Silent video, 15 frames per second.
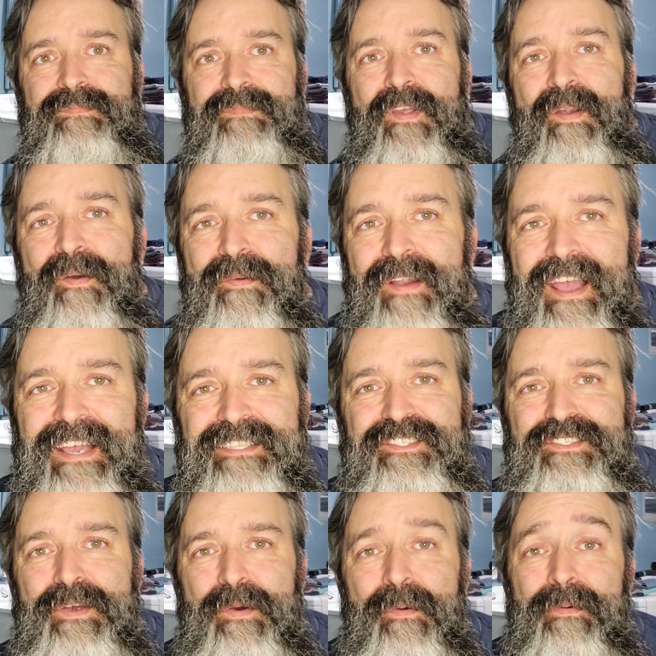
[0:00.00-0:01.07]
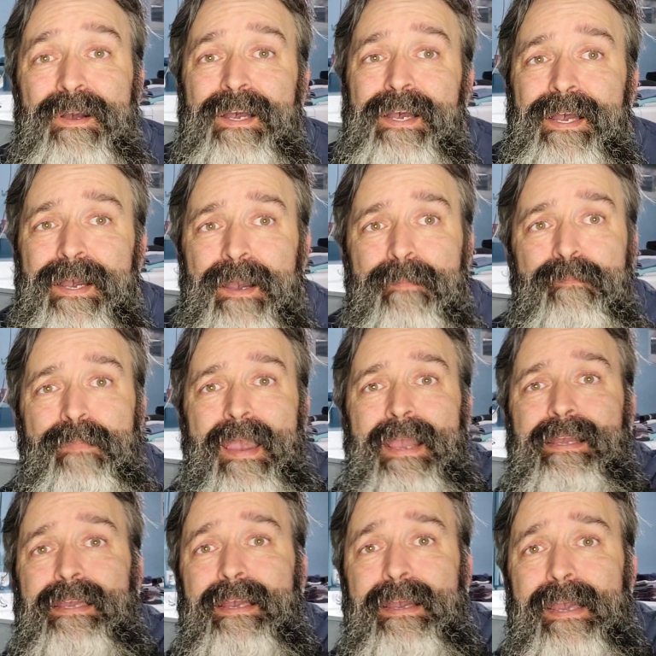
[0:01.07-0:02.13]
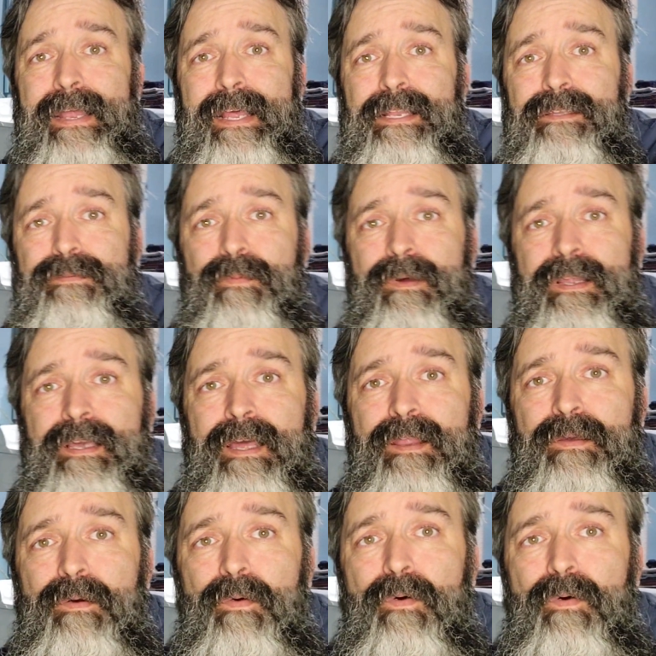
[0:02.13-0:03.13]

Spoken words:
All right, so I'm back and I just want to kind of go